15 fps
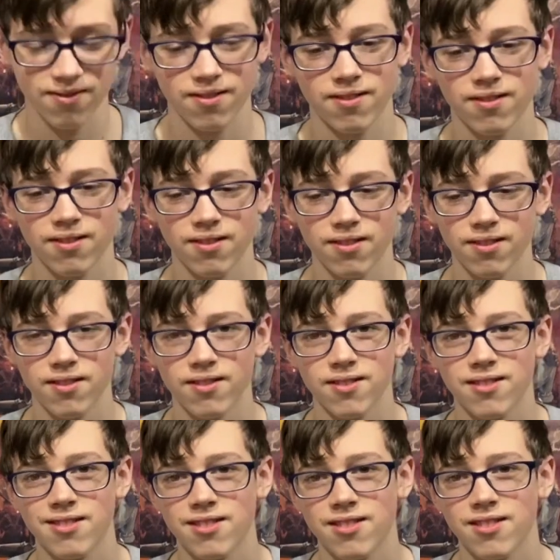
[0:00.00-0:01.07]

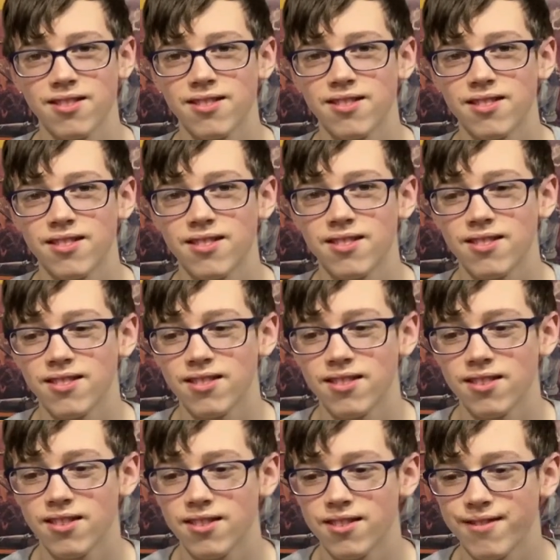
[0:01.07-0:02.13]

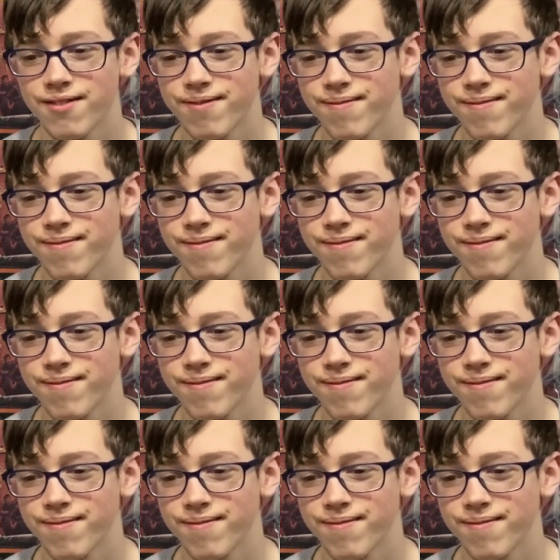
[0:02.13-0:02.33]
(not speaking)